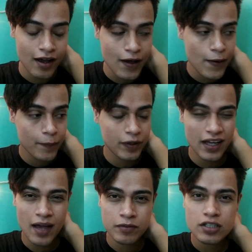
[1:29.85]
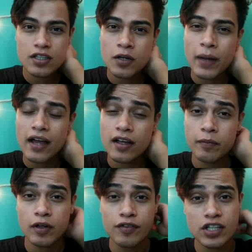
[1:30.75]
but yeah i'm just gonna buy a couple of
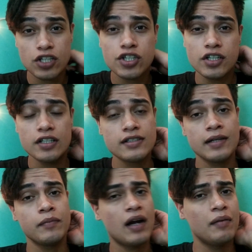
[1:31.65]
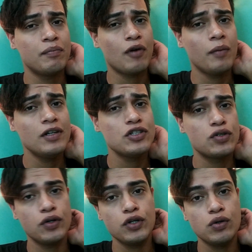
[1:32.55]
t-shirts and i'll probably show
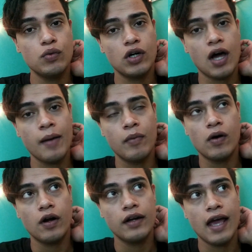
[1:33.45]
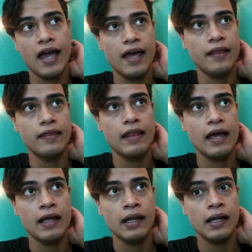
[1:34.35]
you what i bought and
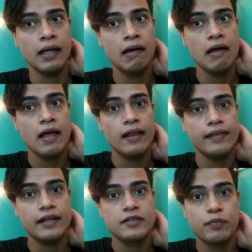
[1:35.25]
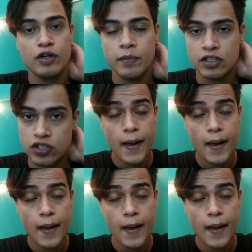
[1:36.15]
then that's pretty much it